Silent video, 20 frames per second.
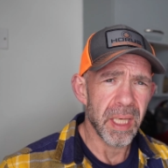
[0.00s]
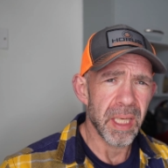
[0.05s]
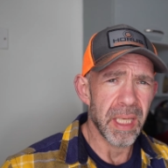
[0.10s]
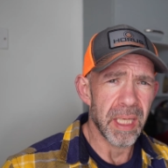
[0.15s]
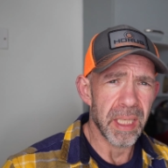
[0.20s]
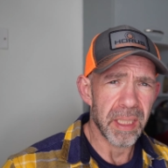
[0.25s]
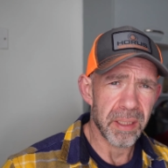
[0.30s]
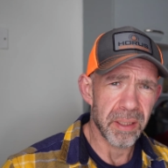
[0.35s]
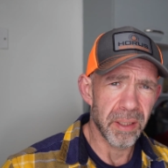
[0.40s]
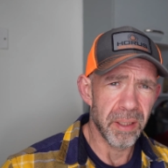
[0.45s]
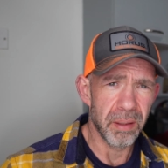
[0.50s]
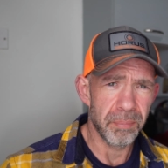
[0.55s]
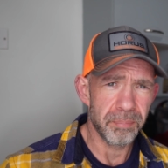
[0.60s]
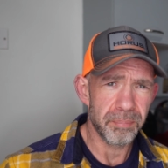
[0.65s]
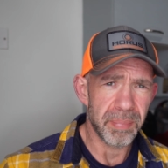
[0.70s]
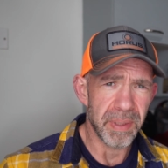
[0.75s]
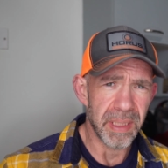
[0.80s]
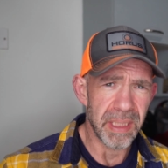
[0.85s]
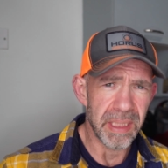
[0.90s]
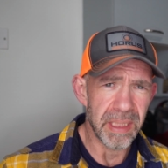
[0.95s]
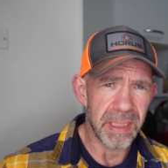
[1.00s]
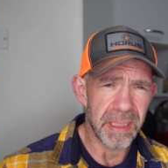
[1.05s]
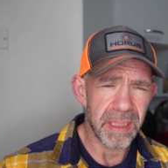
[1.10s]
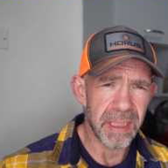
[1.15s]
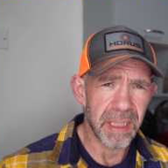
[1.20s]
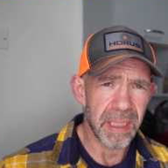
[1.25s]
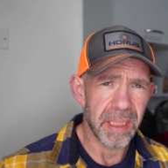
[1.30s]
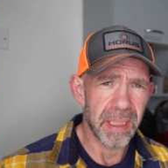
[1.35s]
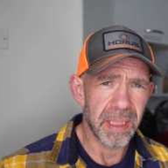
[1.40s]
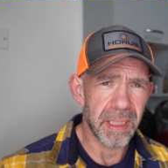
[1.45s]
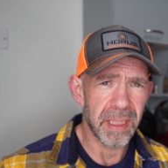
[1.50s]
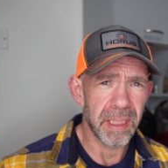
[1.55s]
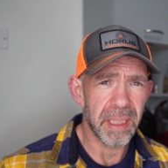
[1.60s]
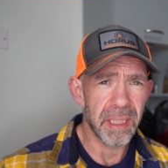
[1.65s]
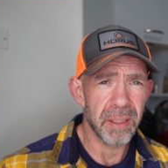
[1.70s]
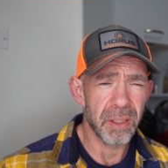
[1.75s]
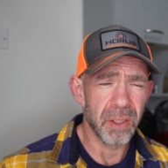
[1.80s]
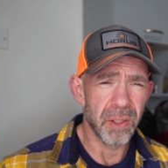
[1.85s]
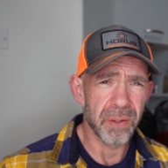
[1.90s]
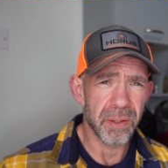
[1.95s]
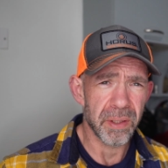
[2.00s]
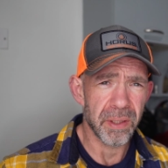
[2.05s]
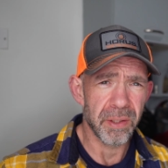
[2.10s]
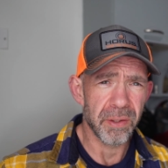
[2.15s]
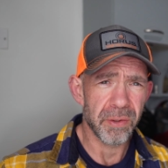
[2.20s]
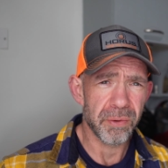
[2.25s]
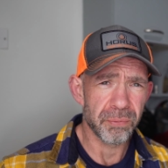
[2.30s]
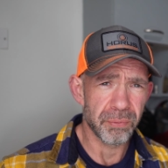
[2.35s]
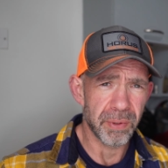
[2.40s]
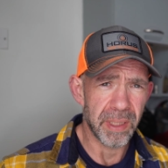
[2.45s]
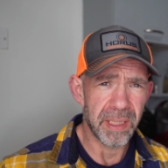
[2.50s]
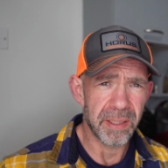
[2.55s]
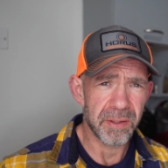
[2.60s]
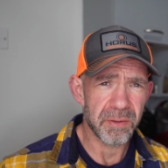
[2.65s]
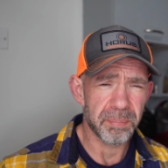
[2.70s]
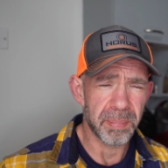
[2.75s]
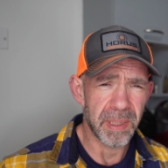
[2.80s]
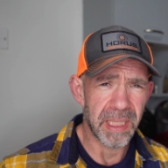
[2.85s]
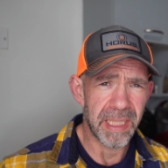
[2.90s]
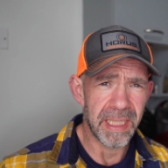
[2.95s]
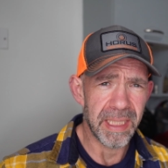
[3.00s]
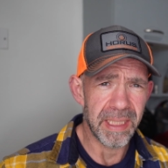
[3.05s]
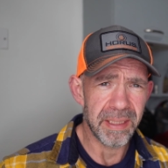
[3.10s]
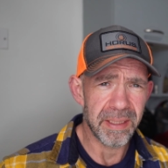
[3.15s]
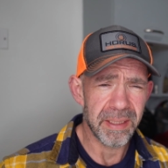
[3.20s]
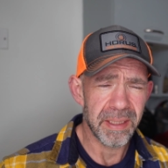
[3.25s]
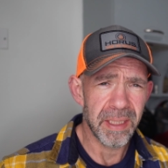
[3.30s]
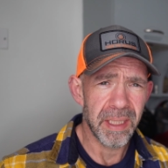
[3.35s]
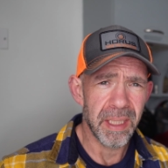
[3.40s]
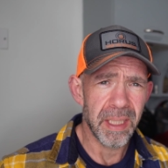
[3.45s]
it can't be longer than 3-inch blade.